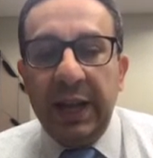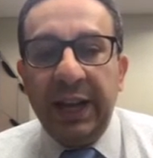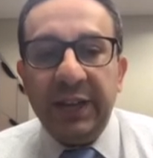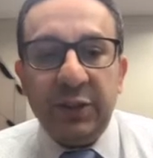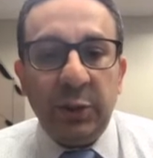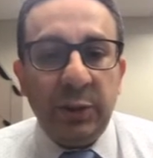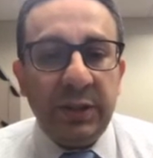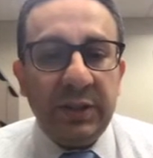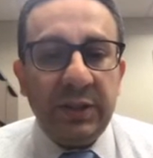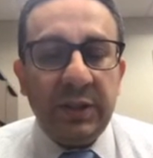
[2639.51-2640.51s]
and as you
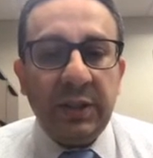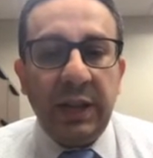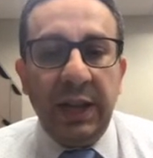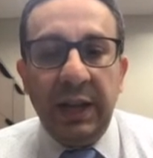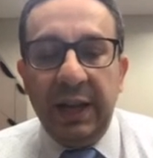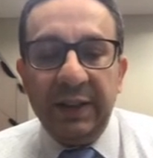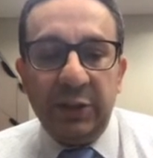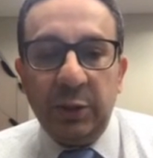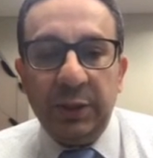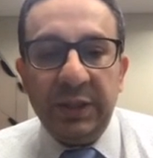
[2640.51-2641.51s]
noticed
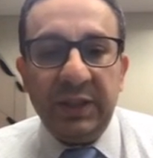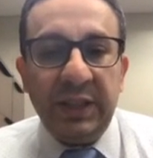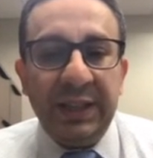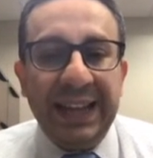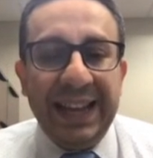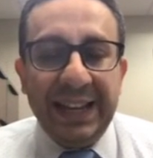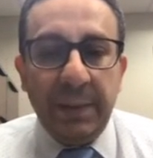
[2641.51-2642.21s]
in the